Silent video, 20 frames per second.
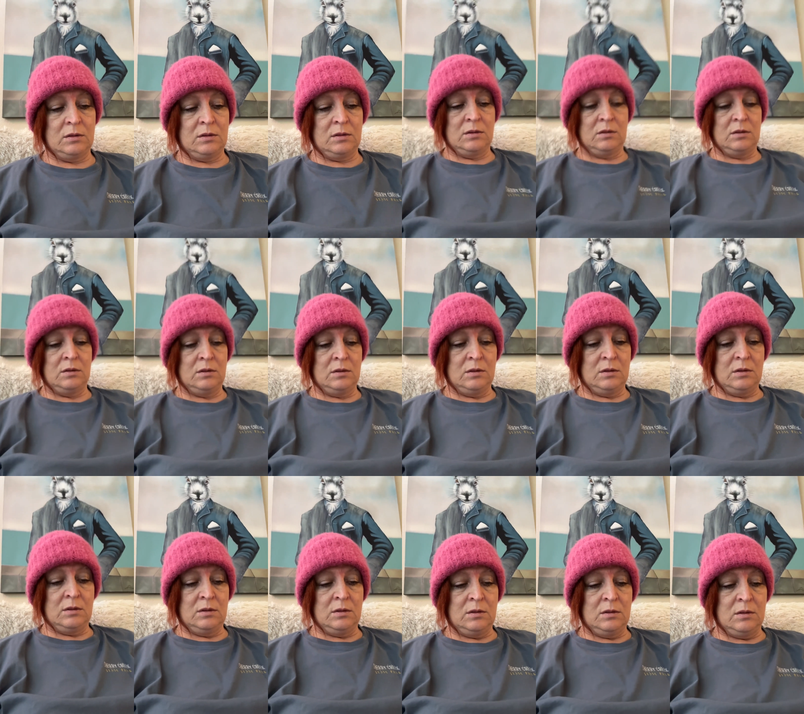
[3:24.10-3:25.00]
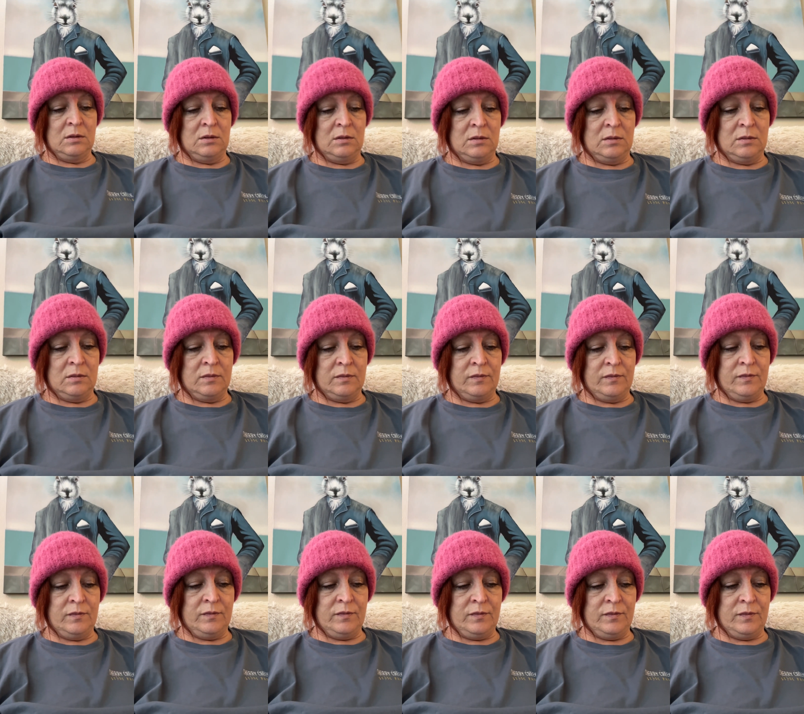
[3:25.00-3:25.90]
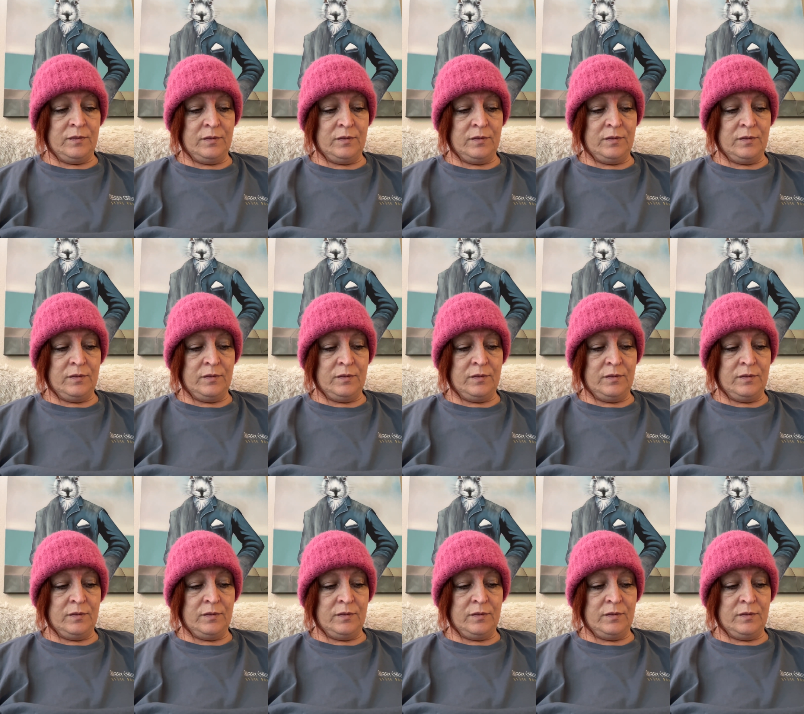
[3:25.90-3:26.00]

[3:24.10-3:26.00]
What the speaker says: Nothing is said.